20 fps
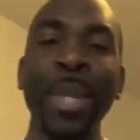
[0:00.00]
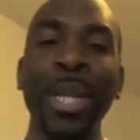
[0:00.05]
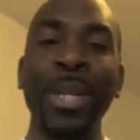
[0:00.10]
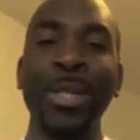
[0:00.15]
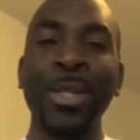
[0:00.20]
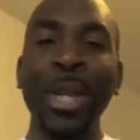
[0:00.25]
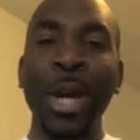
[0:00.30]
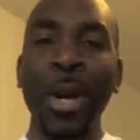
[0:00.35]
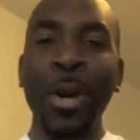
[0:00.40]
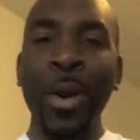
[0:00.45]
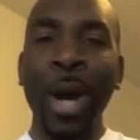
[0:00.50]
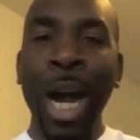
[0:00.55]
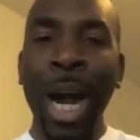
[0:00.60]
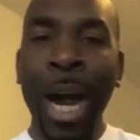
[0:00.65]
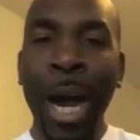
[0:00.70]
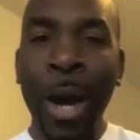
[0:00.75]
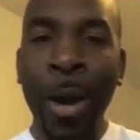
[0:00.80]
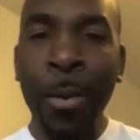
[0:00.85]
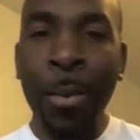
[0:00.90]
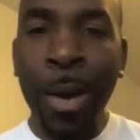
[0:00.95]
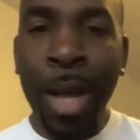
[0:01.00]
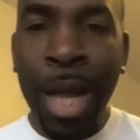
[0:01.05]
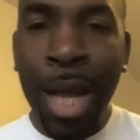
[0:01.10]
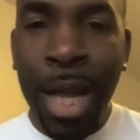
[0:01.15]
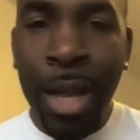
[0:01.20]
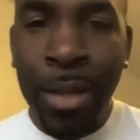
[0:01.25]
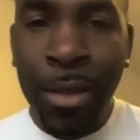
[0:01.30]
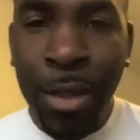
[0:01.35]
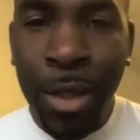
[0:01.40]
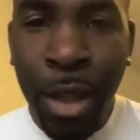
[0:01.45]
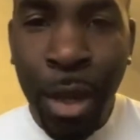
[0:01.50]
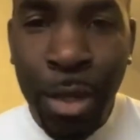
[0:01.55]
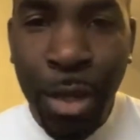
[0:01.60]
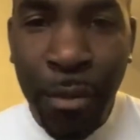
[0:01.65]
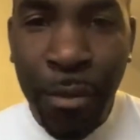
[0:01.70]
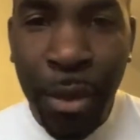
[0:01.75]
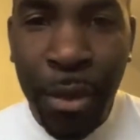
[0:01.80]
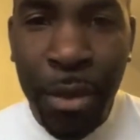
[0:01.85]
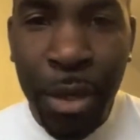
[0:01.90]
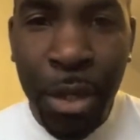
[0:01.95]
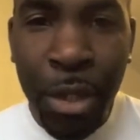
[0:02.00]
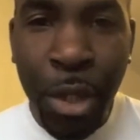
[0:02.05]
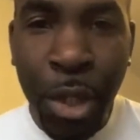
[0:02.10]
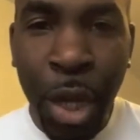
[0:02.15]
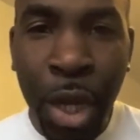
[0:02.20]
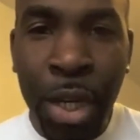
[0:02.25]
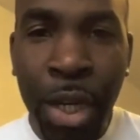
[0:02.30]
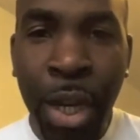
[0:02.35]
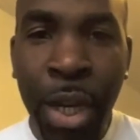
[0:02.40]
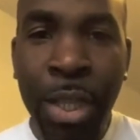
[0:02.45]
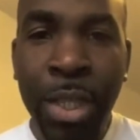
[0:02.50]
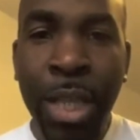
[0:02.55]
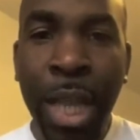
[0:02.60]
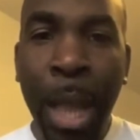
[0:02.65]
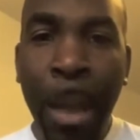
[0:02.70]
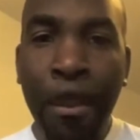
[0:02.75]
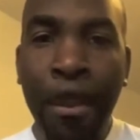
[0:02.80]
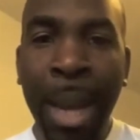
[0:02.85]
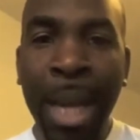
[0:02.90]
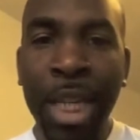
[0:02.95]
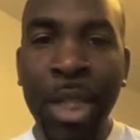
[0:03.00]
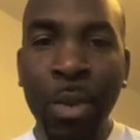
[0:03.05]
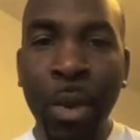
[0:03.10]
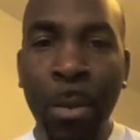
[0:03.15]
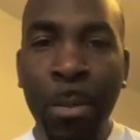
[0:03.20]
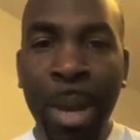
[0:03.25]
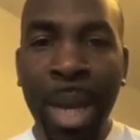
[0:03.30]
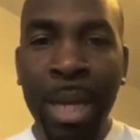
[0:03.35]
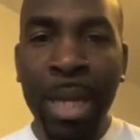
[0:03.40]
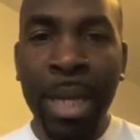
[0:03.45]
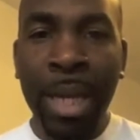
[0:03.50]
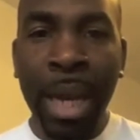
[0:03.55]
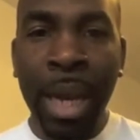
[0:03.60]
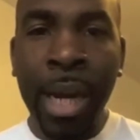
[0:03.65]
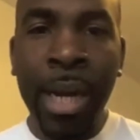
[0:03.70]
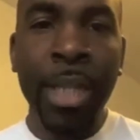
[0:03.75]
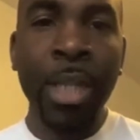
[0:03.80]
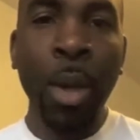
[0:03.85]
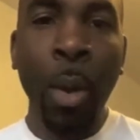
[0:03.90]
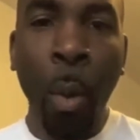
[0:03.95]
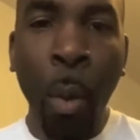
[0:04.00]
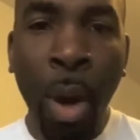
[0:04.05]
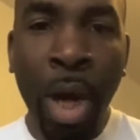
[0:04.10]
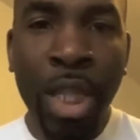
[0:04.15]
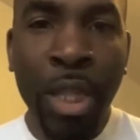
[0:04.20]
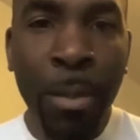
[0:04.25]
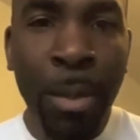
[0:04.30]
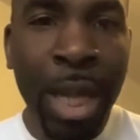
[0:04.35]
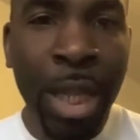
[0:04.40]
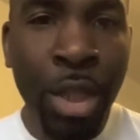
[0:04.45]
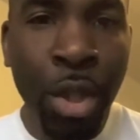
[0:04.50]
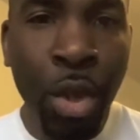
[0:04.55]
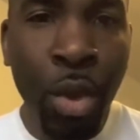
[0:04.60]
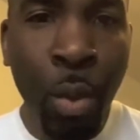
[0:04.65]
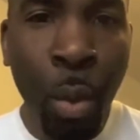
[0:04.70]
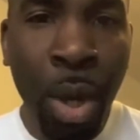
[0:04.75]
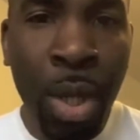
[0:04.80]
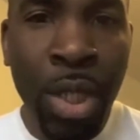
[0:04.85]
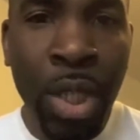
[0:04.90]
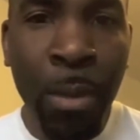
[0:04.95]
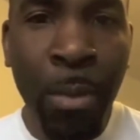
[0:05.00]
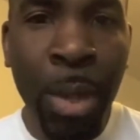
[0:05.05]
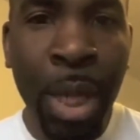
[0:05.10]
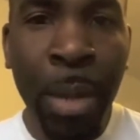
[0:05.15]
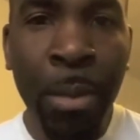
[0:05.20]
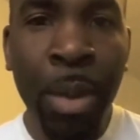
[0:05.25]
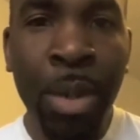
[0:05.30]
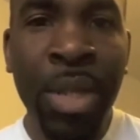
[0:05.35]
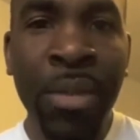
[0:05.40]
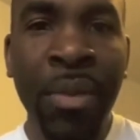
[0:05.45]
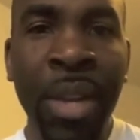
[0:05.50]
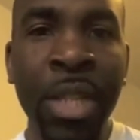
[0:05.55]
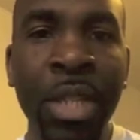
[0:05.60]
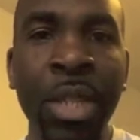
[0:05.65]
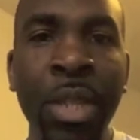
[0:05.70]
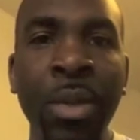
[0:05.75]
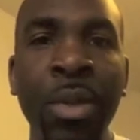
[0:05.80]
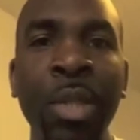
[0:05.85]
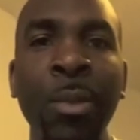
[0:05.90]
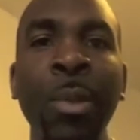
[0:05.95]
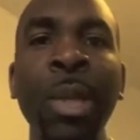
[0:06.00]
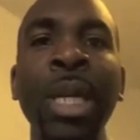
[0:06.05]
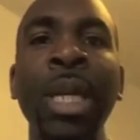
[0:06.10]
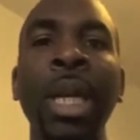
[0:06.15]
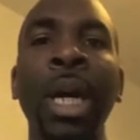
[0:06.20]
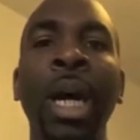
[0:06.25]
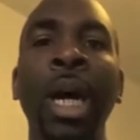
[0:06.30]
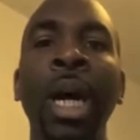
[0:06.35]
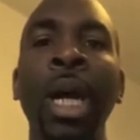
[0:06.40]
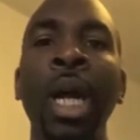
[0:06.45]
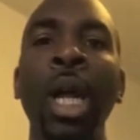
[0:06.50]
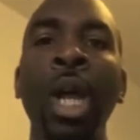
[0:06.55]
So, uh, those of you just joined us, Maxwell Bentley asks, "What made you want to be a motivational speaker?"